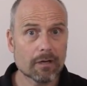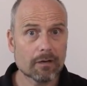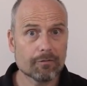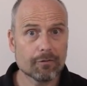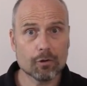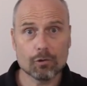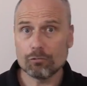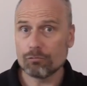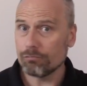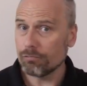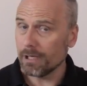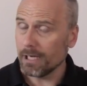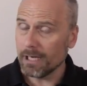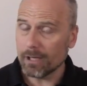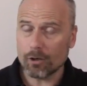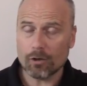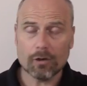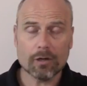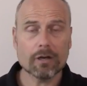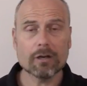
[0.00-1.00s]
If you're really
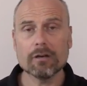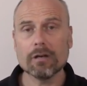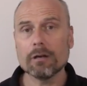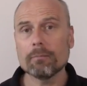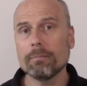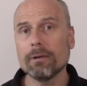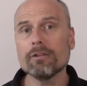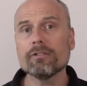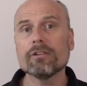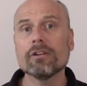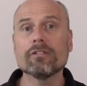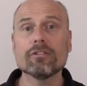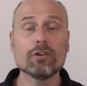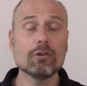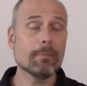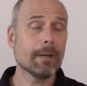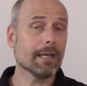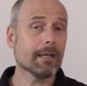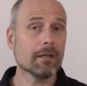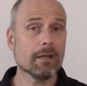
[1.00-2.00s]
good at business and
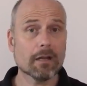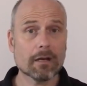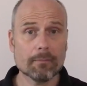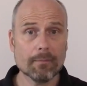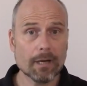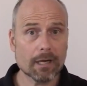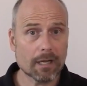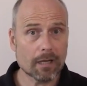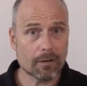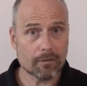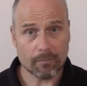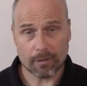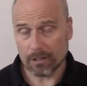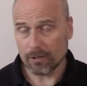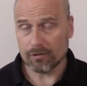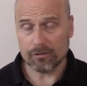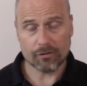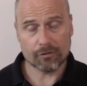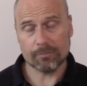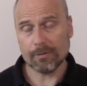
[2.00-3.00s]
you make a lot of money, well,
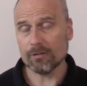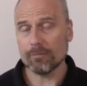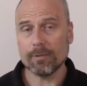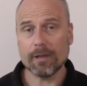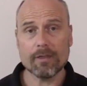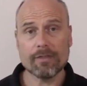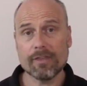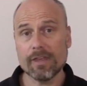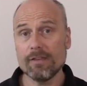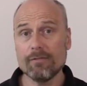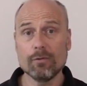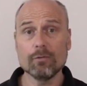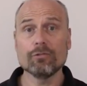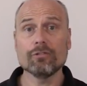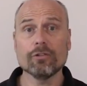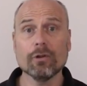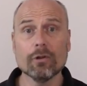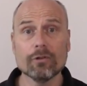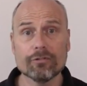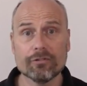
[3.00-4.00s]
you just must be a thief who
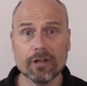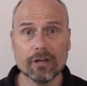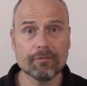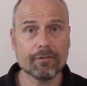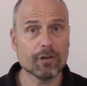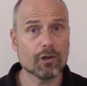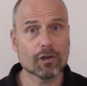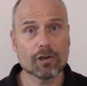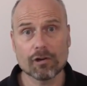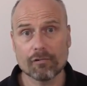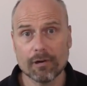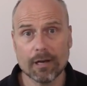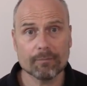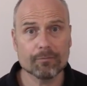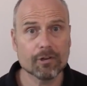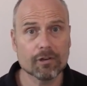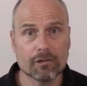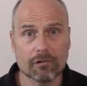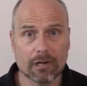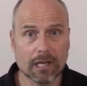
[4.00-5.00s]
stole stuff and you're
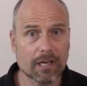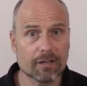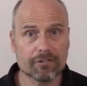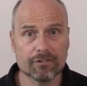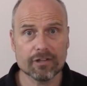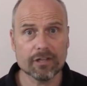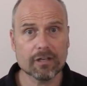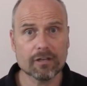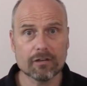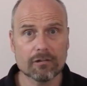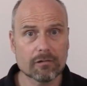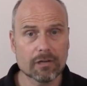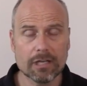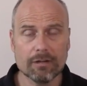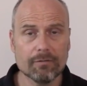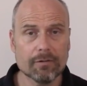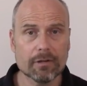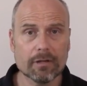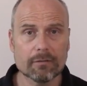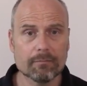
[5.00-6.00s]
corrupt and you're nasty and you're
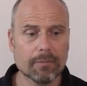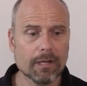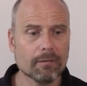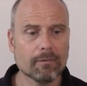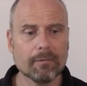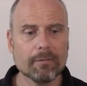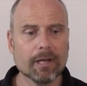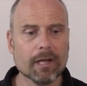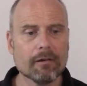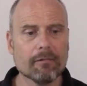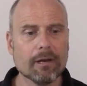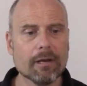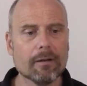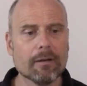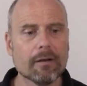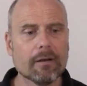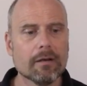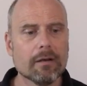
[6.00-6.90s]
evil and blah, blah, blah, right?